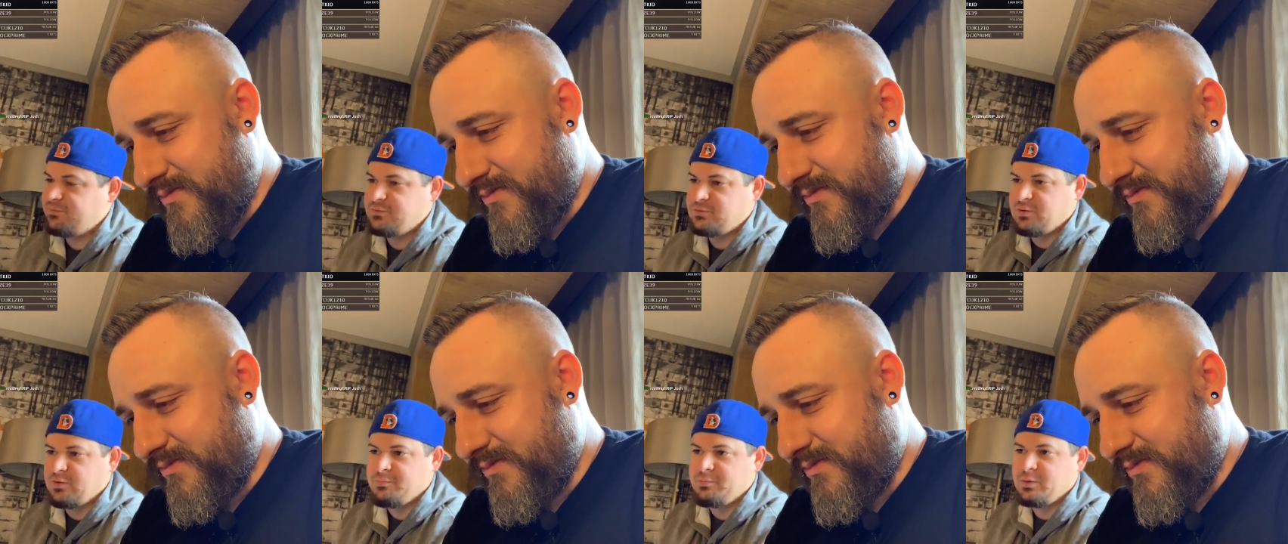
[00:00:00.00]

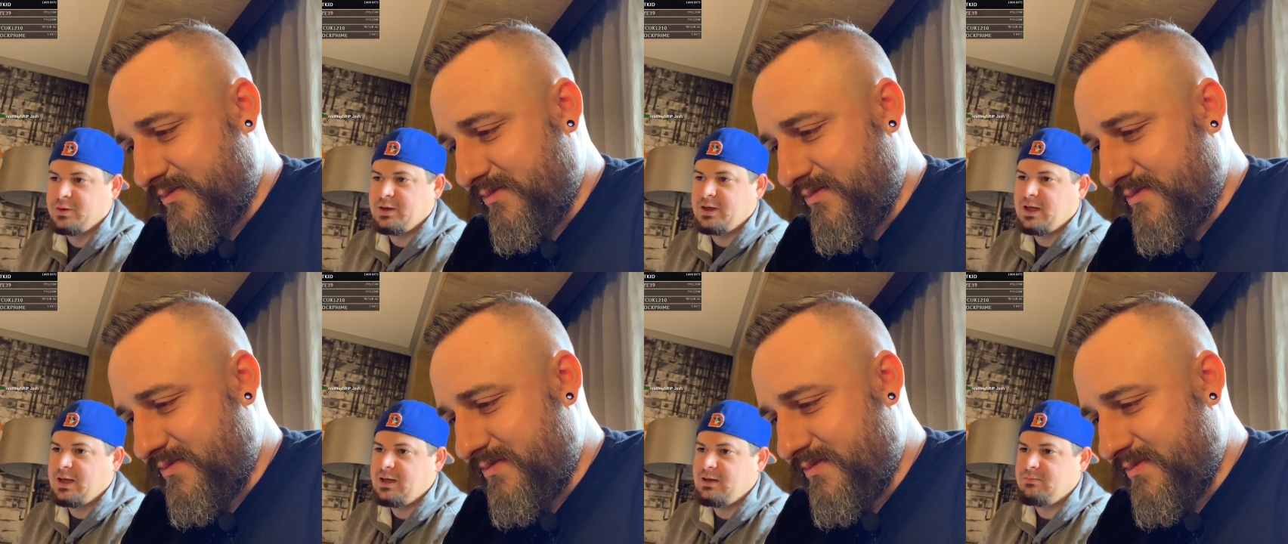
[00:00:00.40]

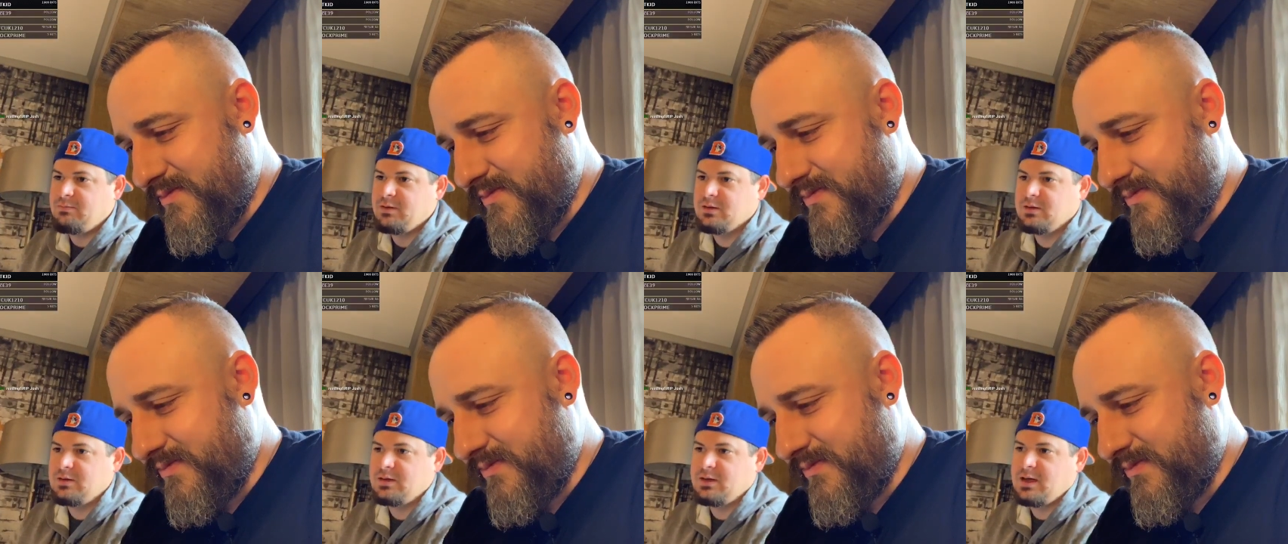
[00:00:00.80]
Speaker 1: 12.8
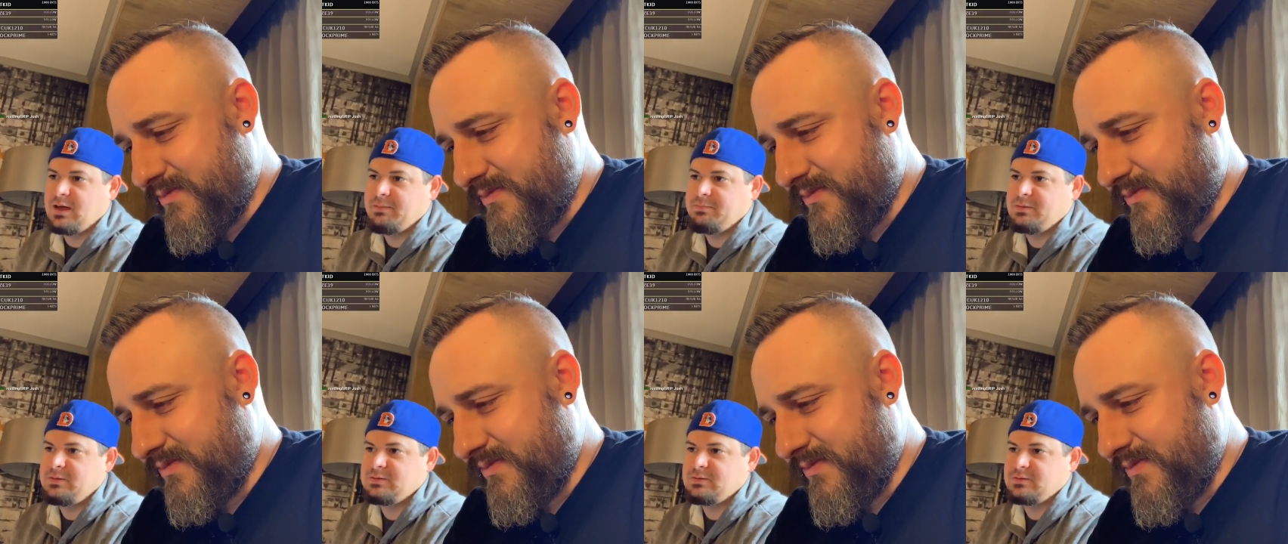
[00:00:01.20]
million
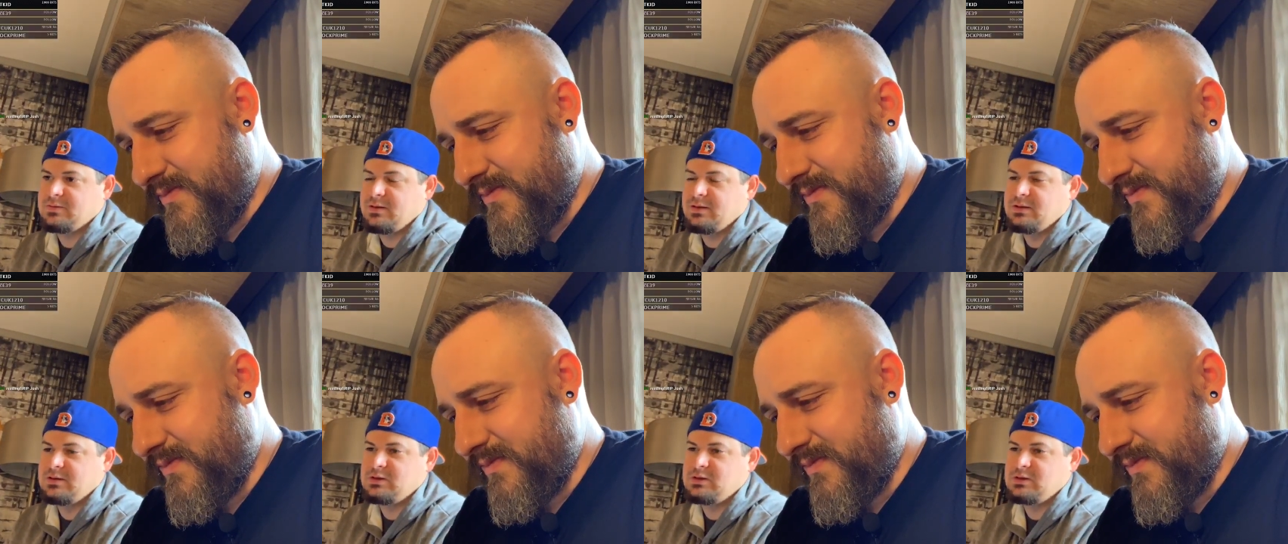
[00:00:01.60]
copies or something.